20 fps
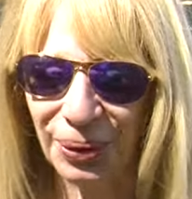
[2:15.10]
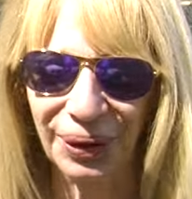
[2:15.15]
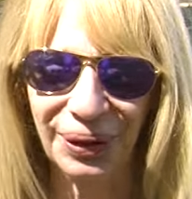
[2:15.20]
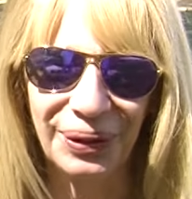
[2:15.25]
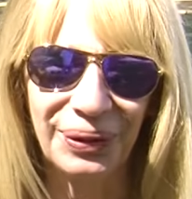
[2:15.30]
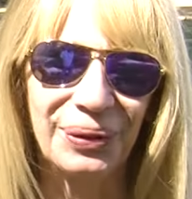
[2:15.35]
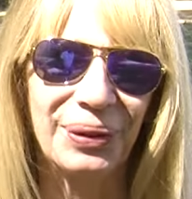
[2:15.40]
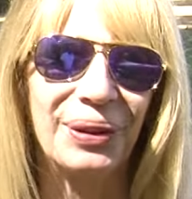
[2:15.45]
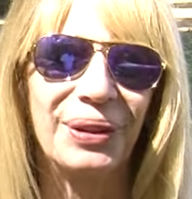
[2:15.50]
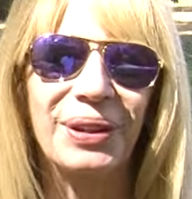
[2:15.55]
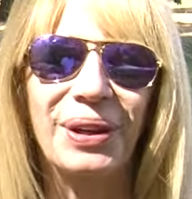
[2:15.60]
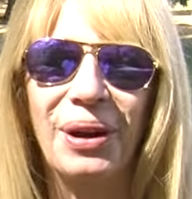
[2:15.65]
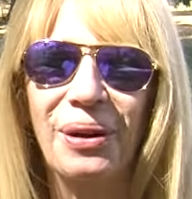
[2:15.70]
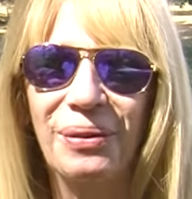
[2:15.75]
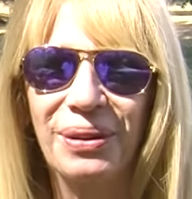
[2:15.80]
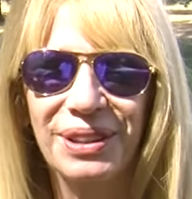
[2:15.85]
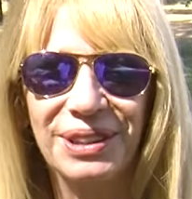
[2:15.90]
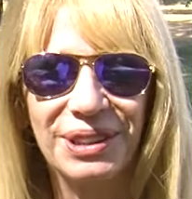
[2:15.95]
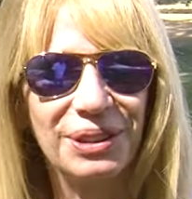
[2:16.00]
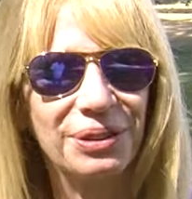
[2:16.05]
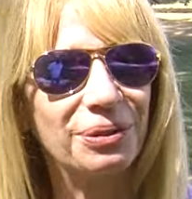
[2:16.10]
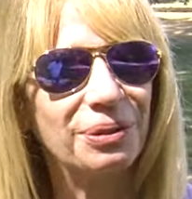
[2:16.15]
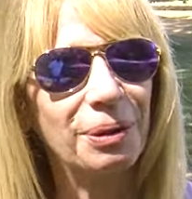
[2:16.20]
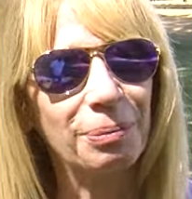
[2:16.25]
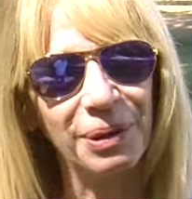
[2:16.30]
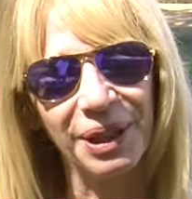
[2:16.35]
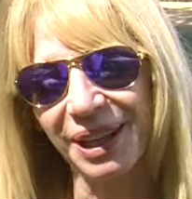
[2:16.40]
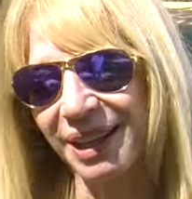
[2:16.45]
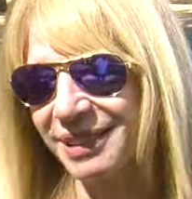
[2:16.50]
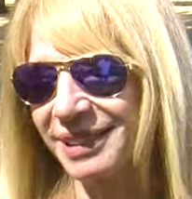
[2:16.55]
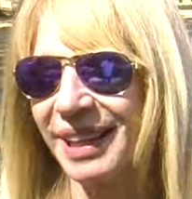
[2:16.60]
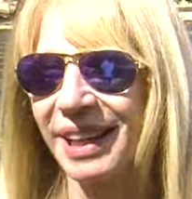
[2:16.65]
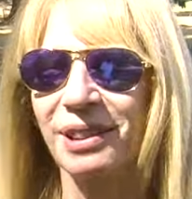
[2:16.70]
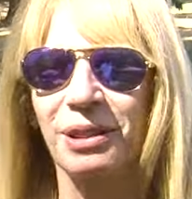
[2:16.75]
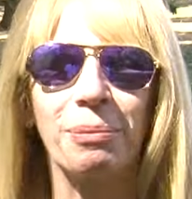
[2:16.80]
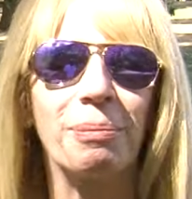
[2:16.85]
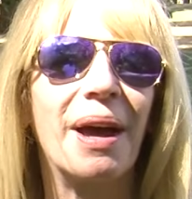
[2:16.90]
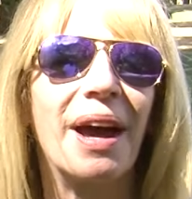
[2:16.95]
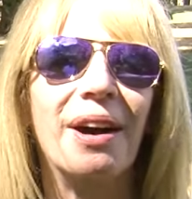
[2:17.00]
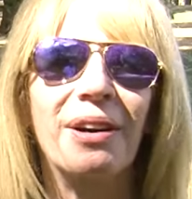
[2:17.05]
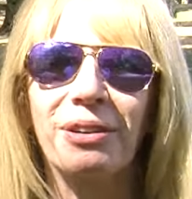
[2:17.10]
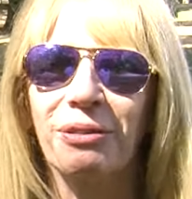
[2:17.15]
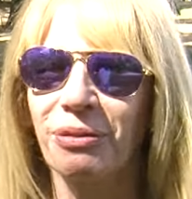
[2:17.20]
or going to, I mean, I take them out